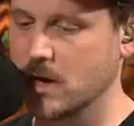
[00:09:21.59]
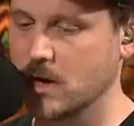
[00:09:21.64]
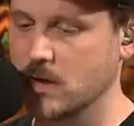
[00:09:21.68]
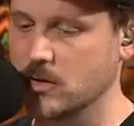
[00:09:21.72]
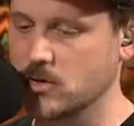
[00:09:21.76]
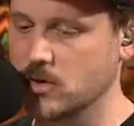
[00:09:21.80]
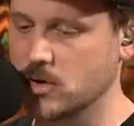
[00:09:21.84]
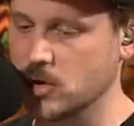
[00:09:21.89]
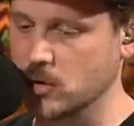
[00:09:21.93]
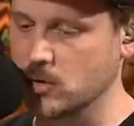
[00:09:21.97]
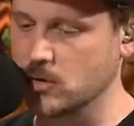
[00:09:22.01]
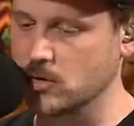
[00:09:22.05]

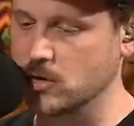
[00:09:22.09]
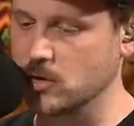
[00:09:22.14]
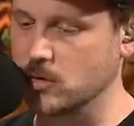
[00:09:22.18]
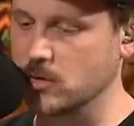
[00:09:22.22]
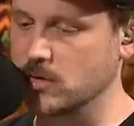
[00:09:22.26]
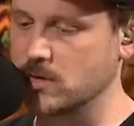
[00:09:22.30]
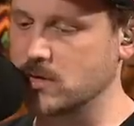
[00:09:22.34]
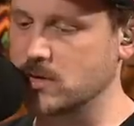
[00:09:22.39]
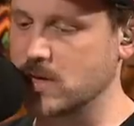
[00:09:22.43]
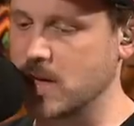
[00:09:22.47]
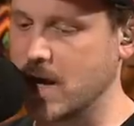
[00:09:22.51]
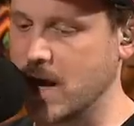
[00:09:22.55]
Juju
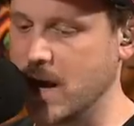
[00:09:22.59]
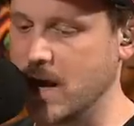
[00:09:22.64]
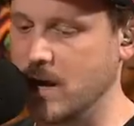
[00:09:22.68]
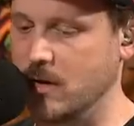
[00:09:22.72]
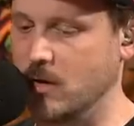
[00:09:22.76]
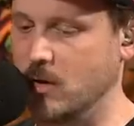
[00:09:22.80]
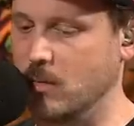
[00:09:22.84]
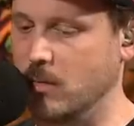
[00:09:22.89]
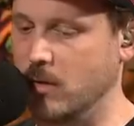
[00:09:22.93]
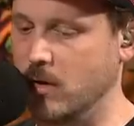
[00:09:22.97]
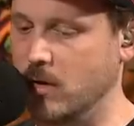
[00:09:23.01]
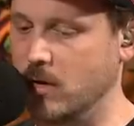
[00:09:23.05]
was
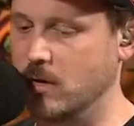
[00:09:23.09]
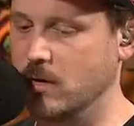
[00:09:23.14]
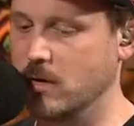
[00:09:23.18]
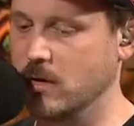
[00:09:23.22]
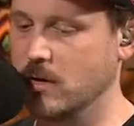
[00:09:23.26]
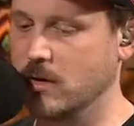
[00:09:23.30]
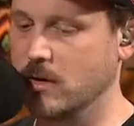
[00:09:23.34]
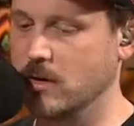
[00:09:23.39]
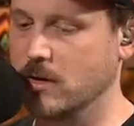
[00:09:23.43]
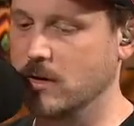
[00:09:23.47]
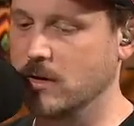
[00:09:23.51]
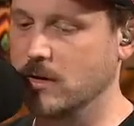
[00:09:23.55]
terrible.
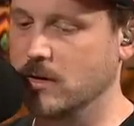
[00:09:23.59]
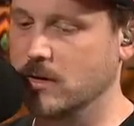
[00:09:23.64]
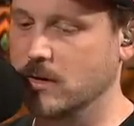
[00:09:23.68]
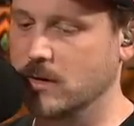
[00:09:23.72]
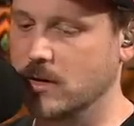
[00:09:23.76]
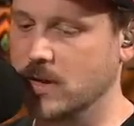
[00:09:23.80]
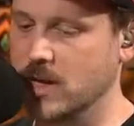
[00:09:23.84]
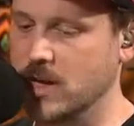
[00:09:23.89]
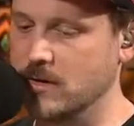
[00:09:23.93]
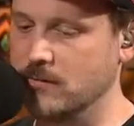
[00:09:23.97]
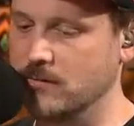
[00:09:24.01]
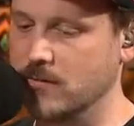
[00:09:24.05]

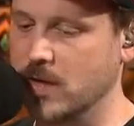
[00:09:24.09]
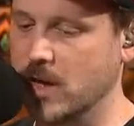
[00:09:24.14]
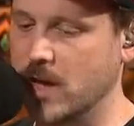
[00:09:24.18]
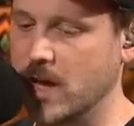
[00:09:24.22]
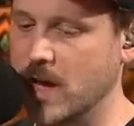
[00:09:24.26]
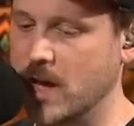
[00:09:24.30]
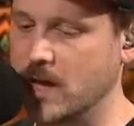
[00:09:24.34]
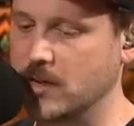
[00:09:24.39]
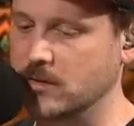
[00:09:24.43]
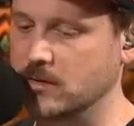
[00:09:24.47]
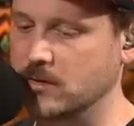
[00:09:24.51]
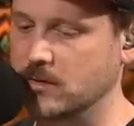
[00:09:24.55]

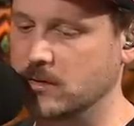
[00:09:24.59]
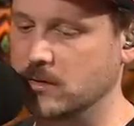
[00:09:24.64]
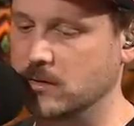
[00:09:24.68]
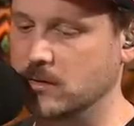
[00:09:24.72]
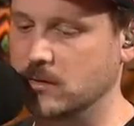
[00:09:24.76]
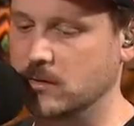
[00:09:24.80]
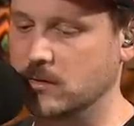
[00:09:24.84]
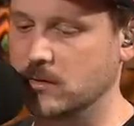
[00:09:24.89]
MVS,